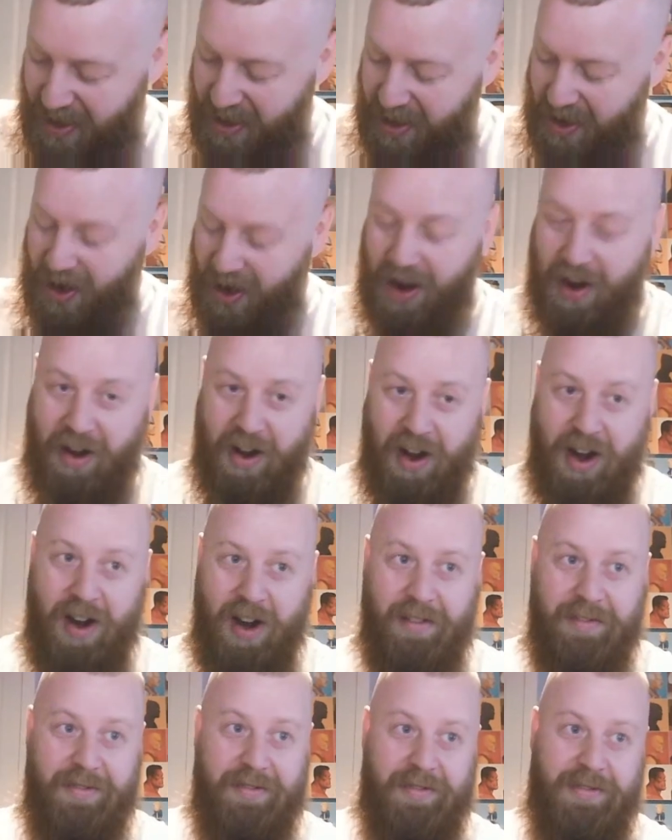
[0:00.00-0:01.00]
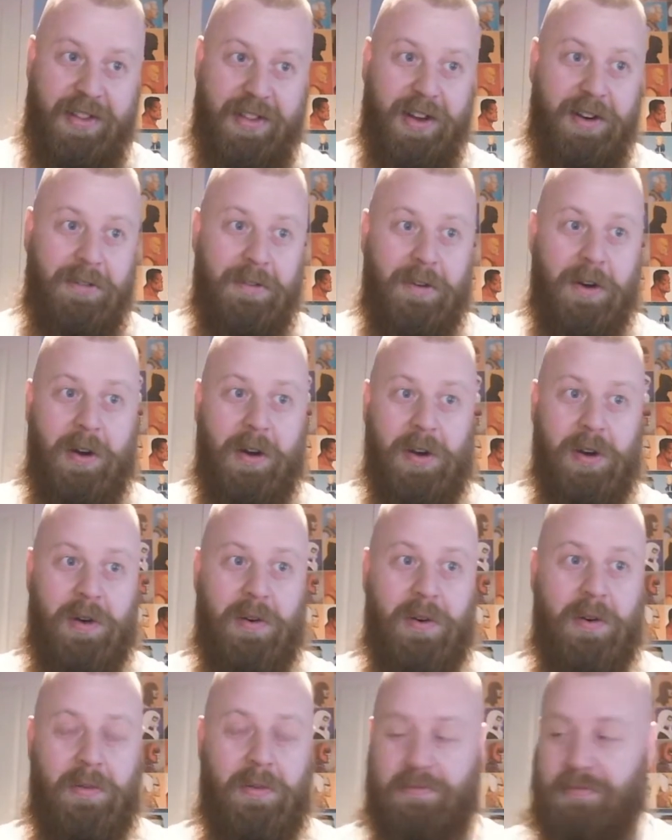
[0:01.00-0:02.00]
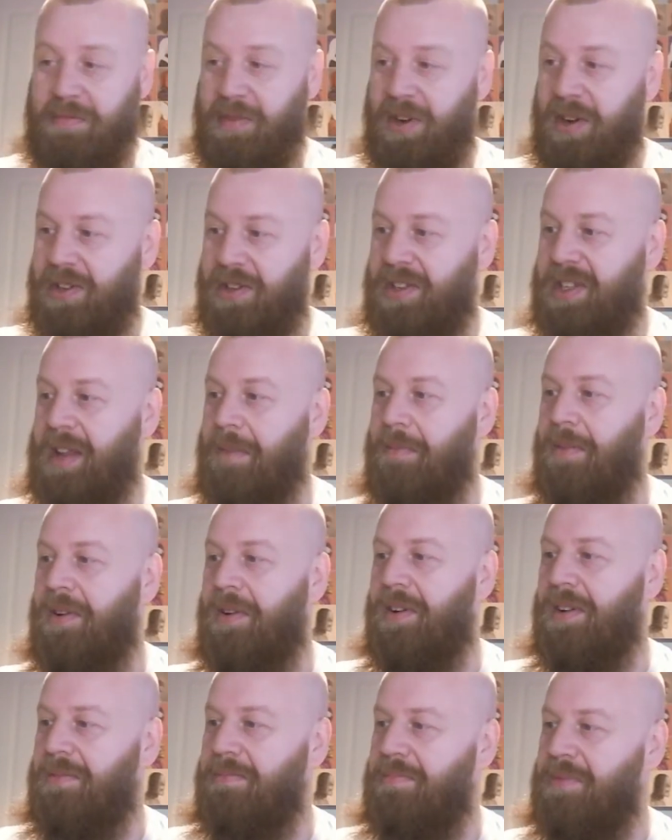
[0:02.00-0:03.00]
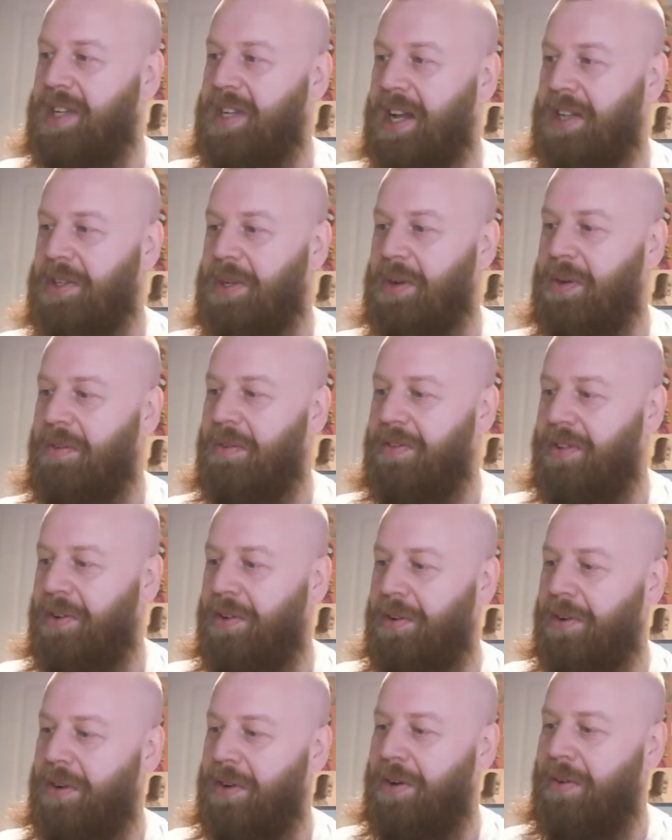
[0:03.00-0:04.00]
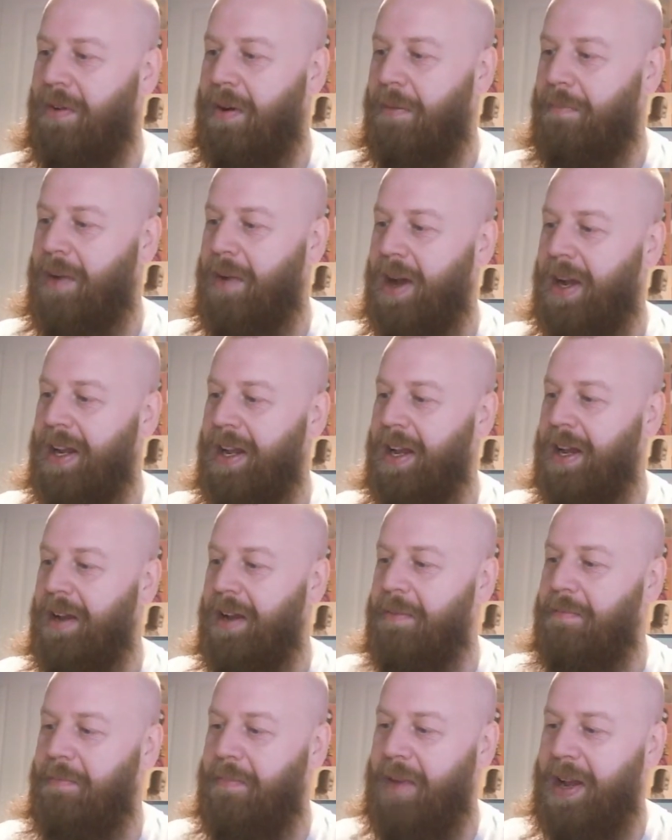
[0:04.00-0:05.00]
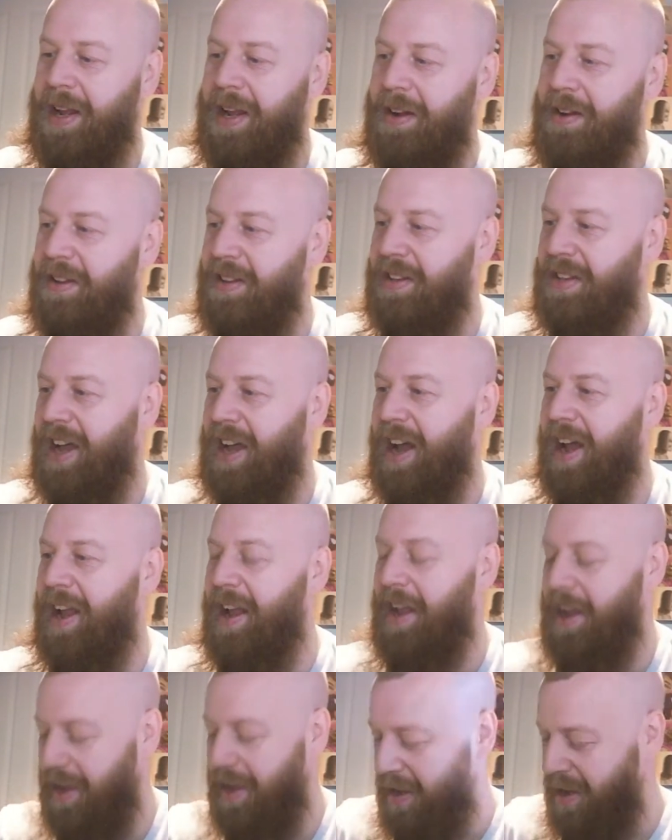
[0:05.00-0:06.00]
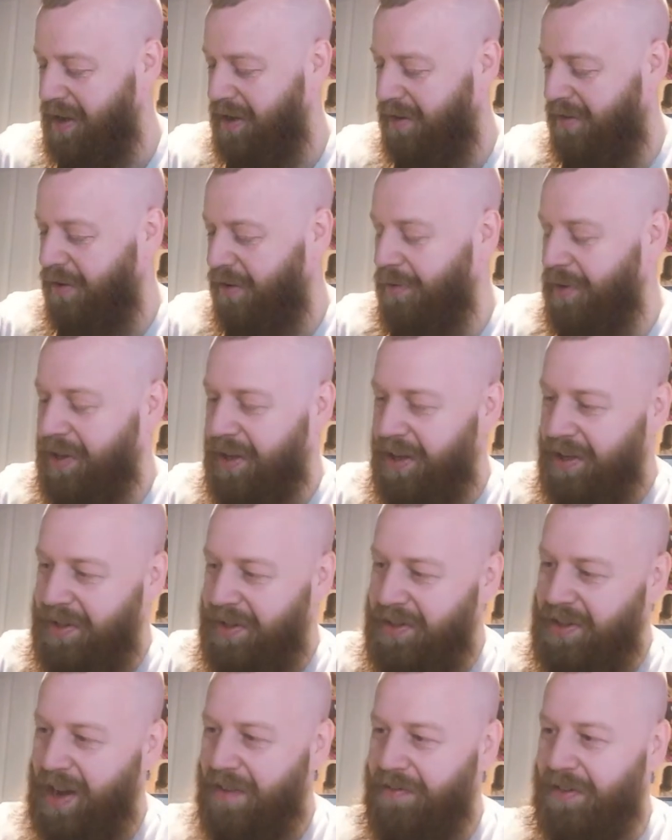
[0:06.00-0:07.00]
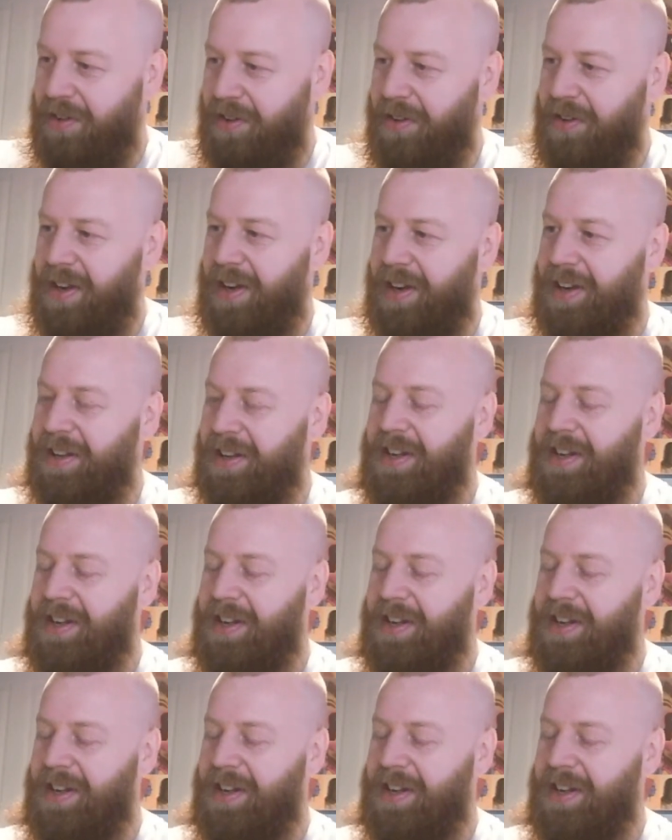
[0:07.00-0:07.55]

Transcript: of the logo, a similar tattoo of the logo on my inner thigh, along with several other